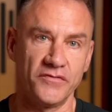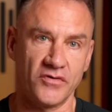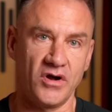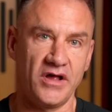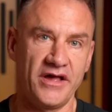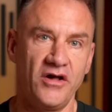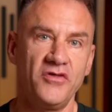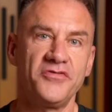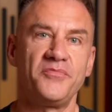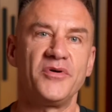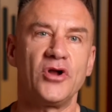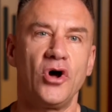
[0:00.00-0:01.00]
overall
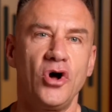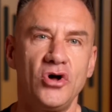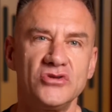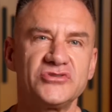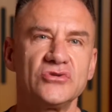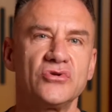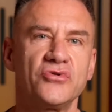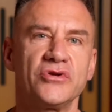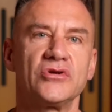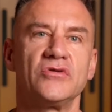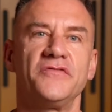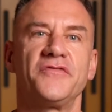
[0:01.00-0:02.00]
health, but also
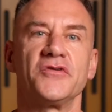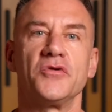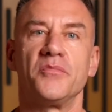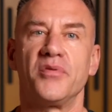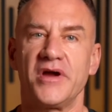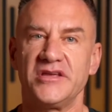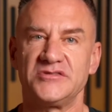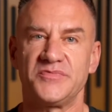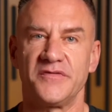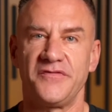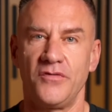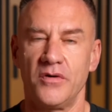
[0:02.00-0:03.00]
critical for your brain's
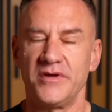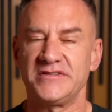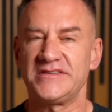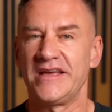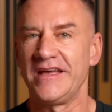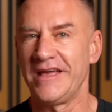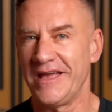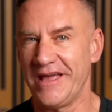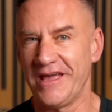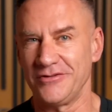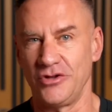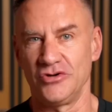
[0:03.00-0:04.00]
performance
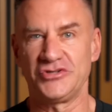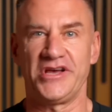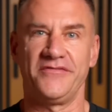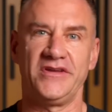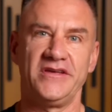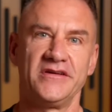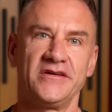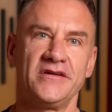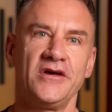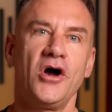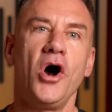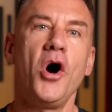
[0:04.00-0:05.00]
and longevity.
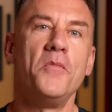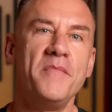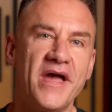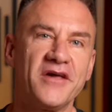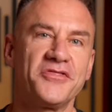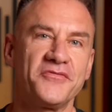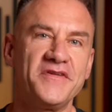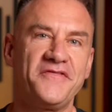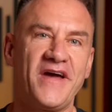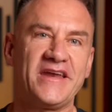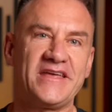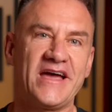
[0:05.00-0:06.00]
omega three
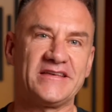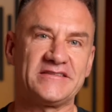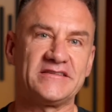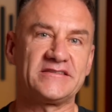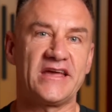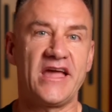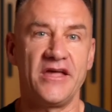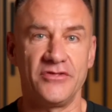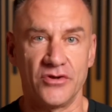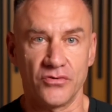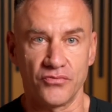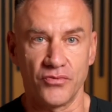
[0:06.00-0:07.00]
fatty acids
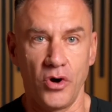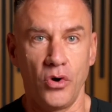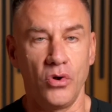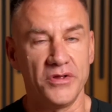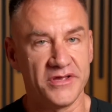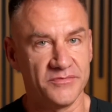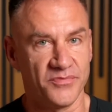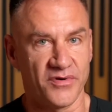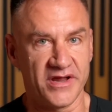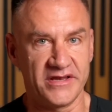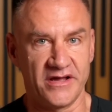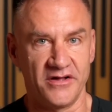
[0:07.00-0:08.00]
and their role in
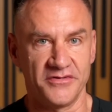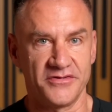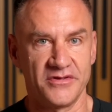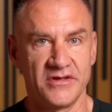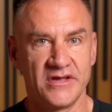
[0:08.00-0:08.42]
brain health.